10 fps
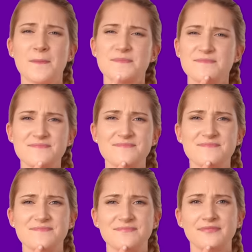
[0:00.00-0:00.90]

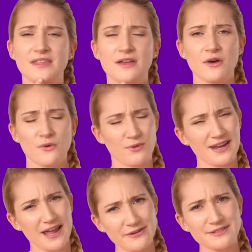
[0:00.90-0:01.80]
Hmm, what
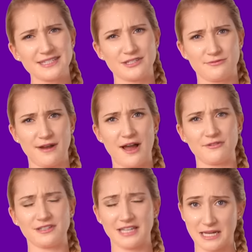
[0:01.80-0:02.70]
else is
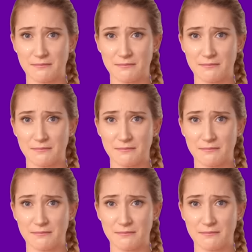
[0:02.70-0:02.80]
round like